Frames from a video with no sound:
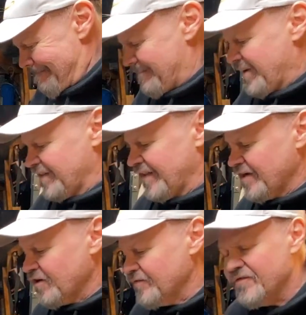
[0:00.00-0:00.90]
but they
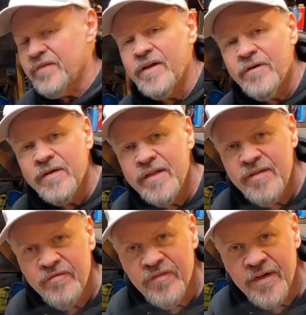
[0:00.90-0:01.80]
are very,
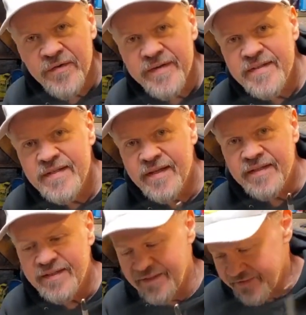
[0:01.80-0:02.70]
very tight.
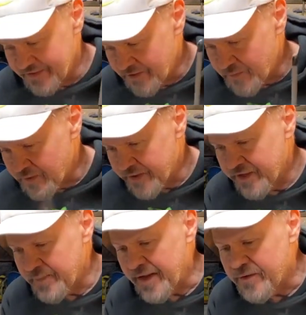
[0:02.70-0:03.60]
They don't want to
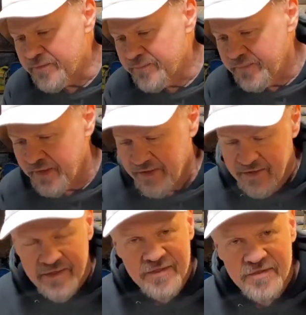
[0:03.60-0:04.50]
come out.
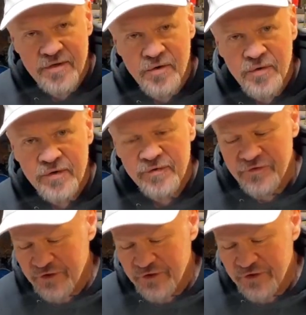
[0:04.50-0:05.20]
So for